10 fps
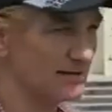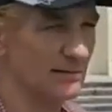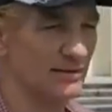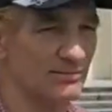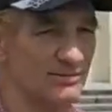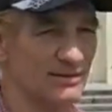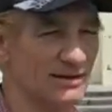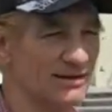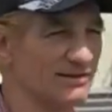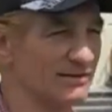guy may be
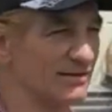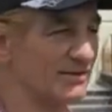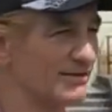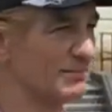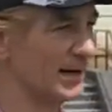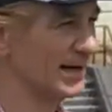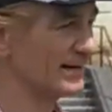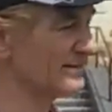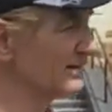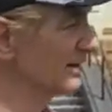thinking of stealing these
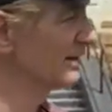bags.